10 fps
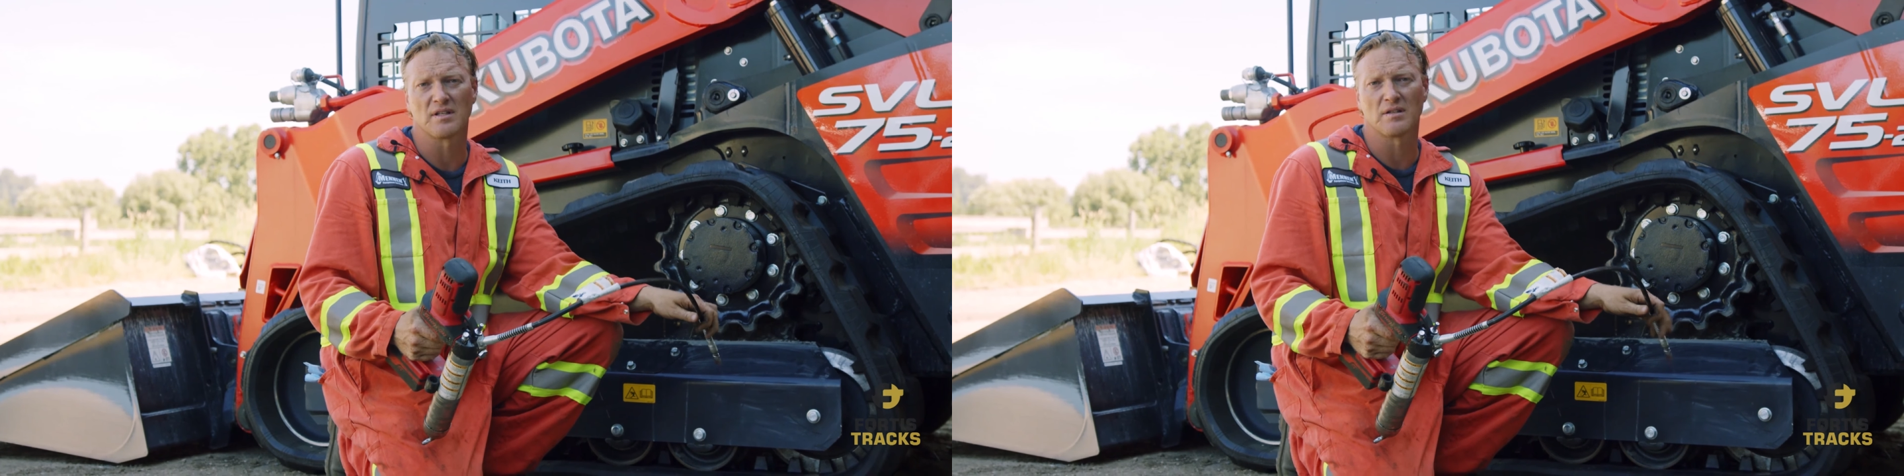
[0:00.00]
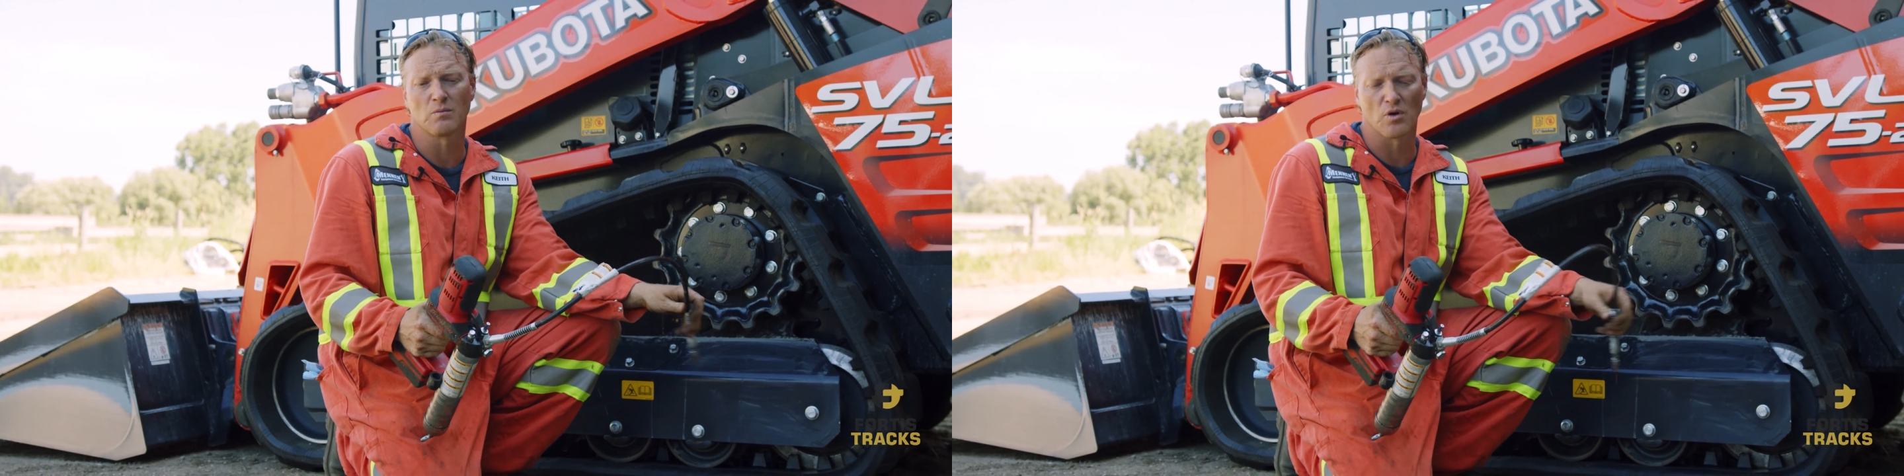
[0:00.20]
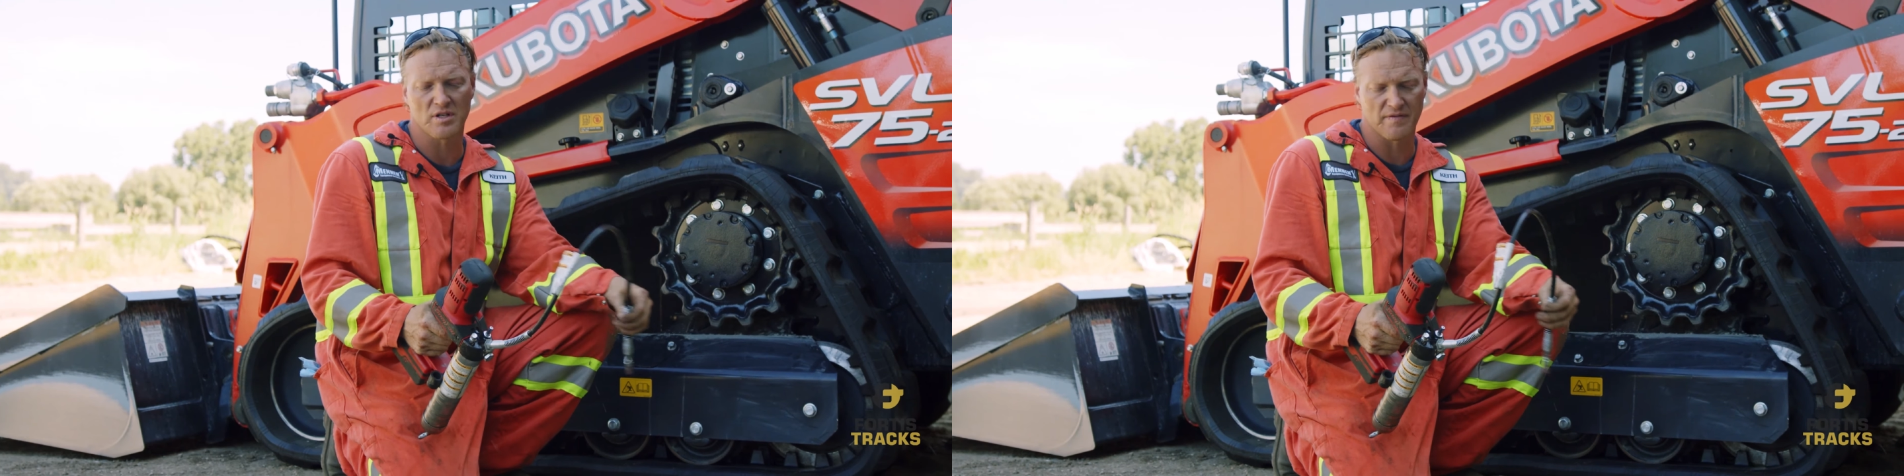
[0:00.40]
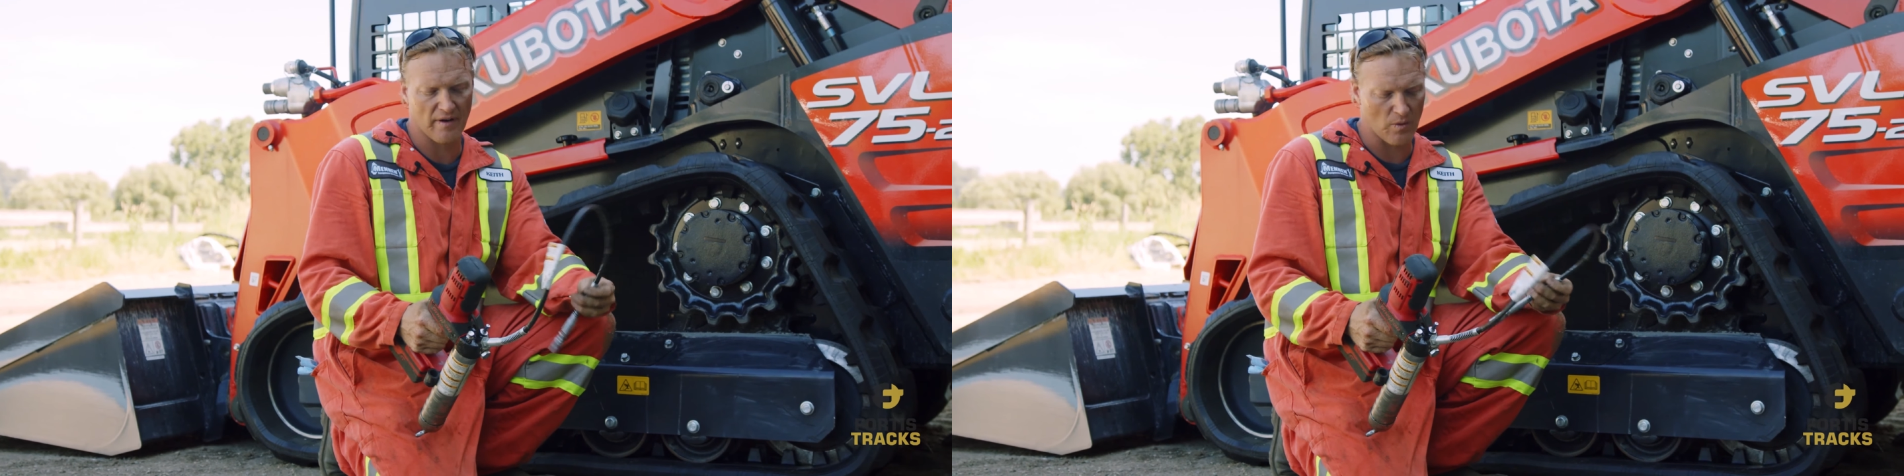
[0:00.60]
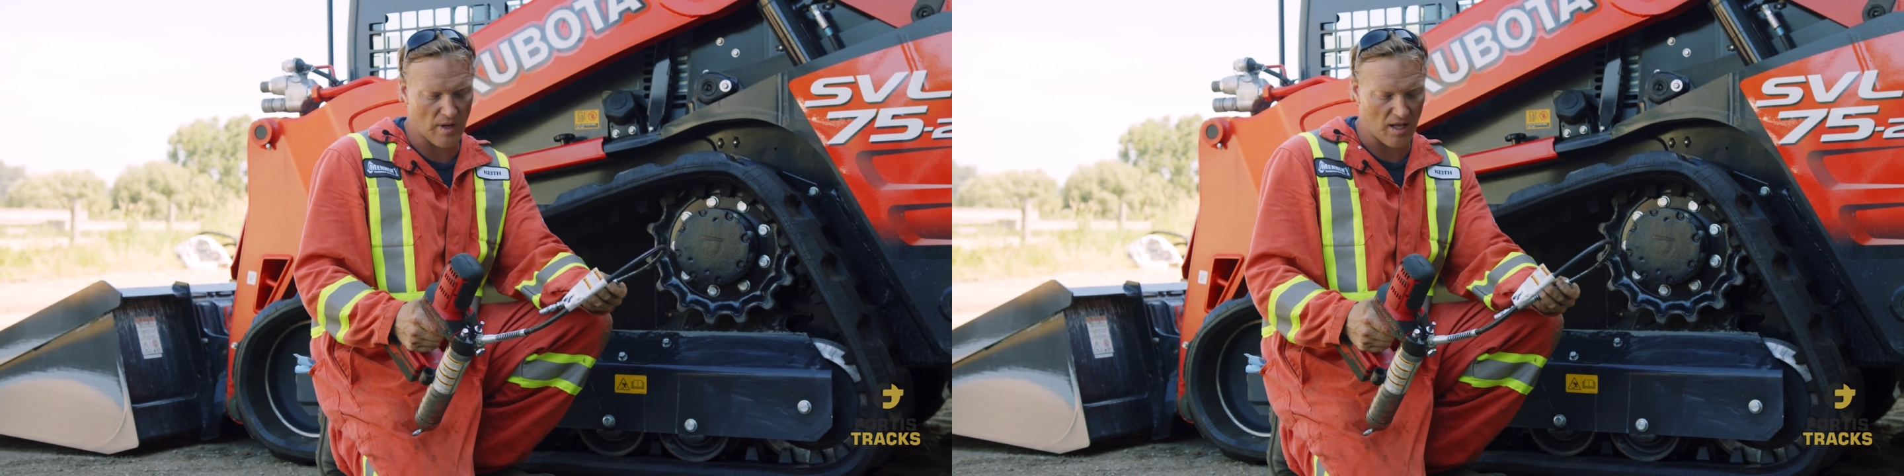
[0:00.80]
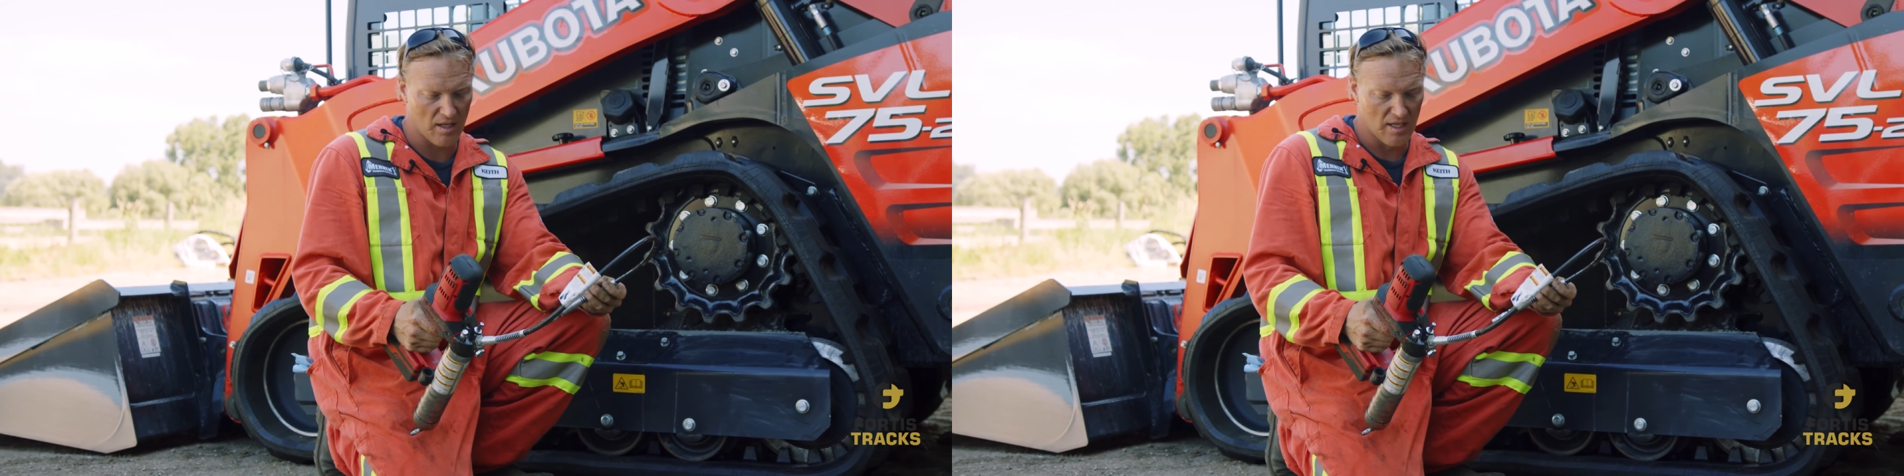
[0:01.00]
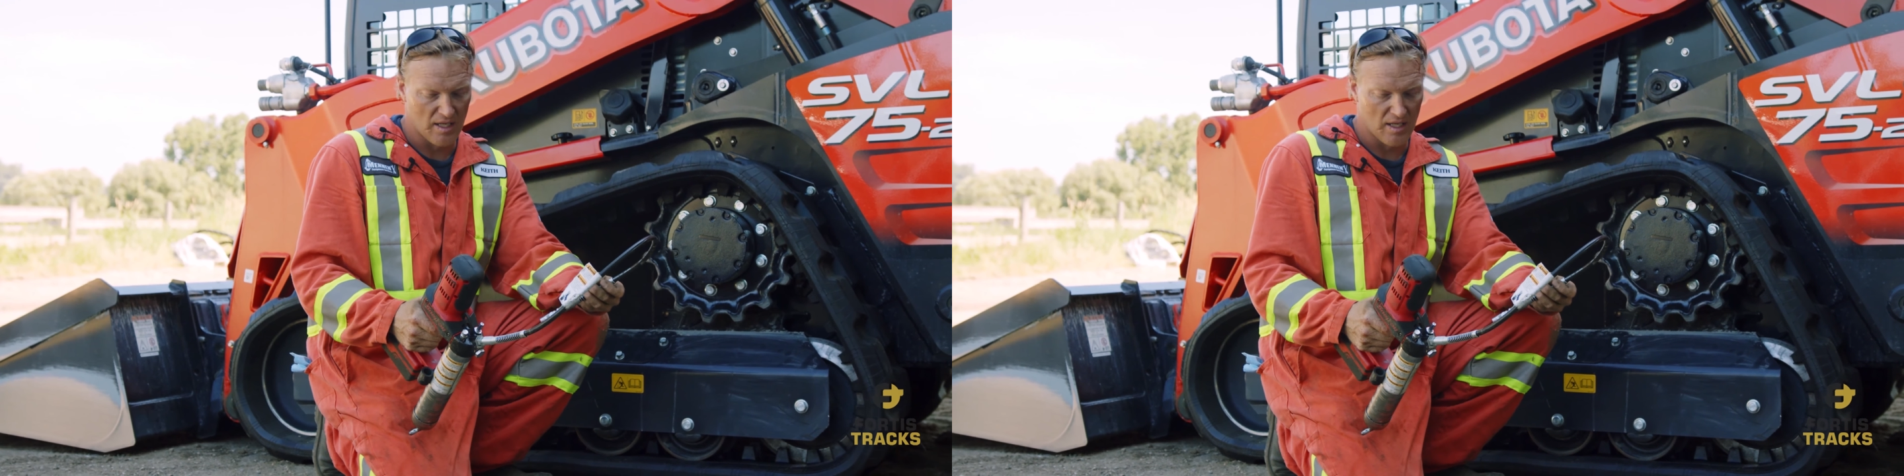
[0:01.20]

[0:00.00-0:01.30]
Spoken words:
it works very well.